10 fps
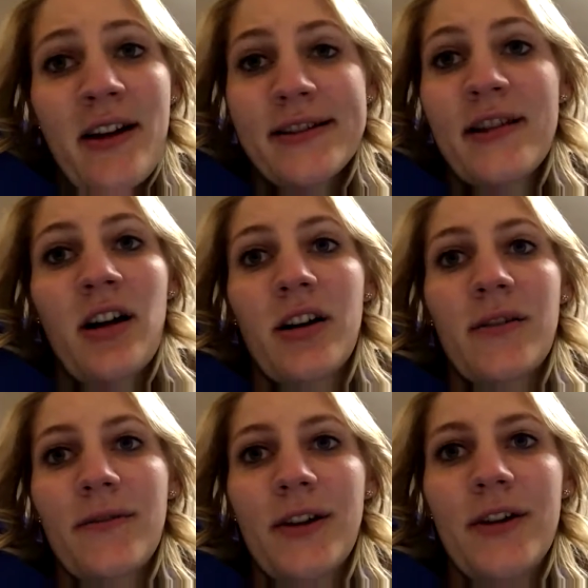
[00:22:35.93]
It's not good
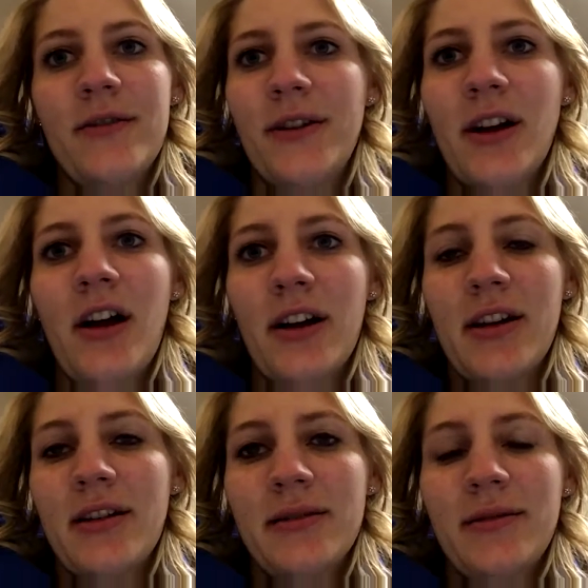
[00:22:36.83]
for you. You're not going
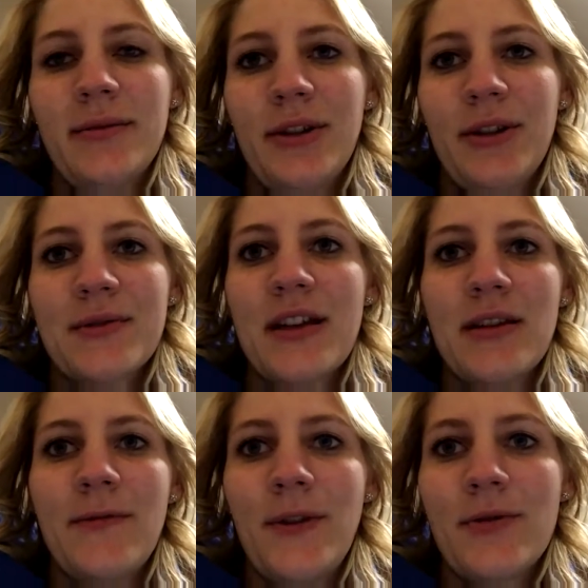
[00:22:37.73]
to use it in the
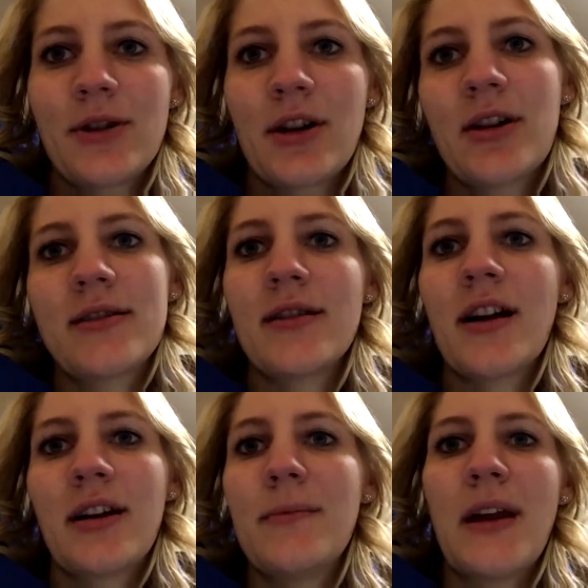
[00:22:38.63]
future. It's not going
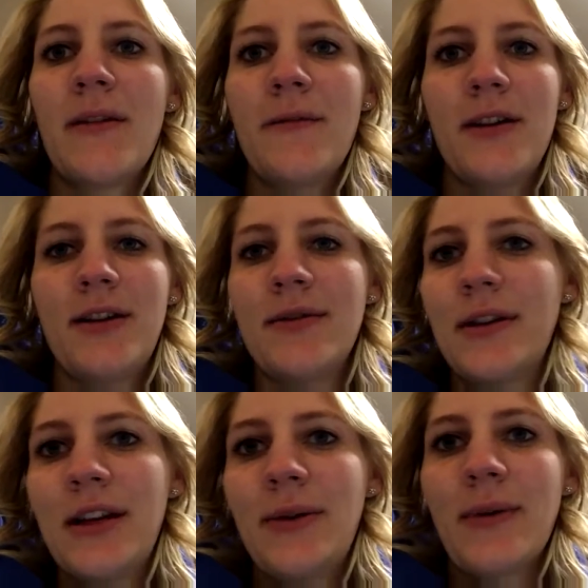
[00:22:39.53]
to benefit you in
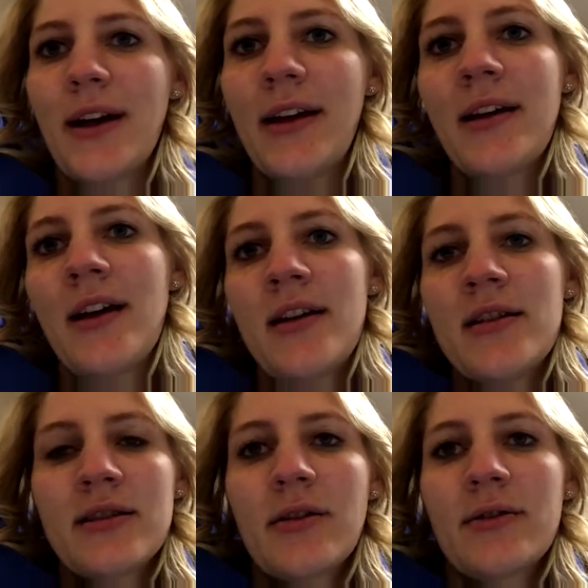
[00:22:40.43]
any way.
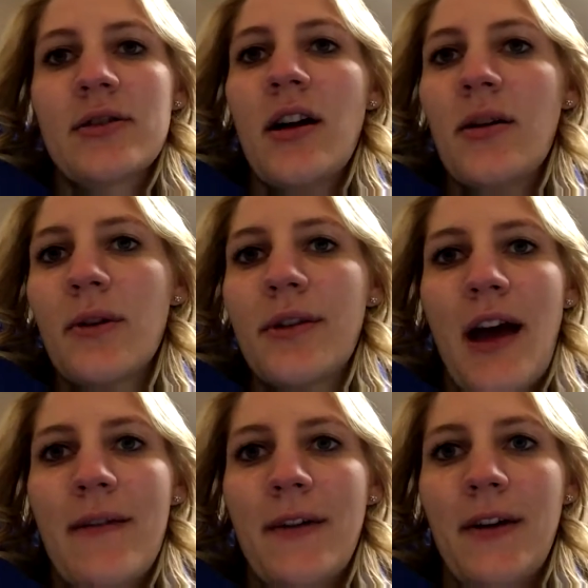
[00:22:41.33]
So it's not worth
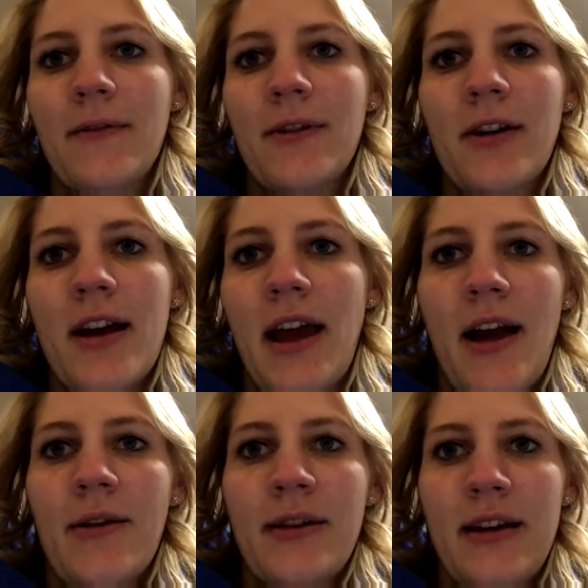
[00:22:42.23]
having for right
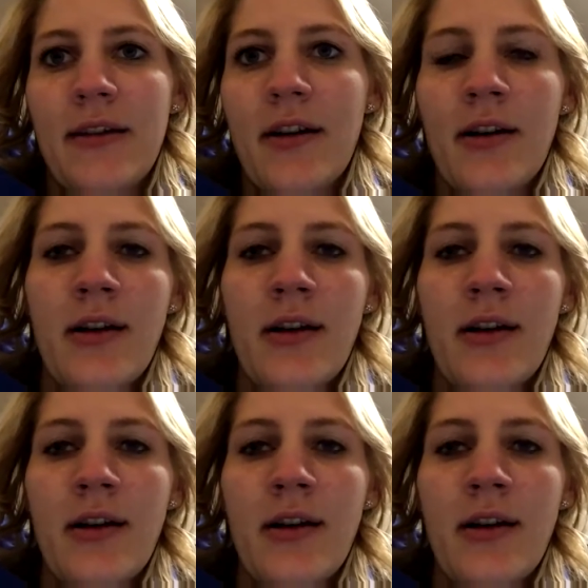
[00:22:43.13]
now either.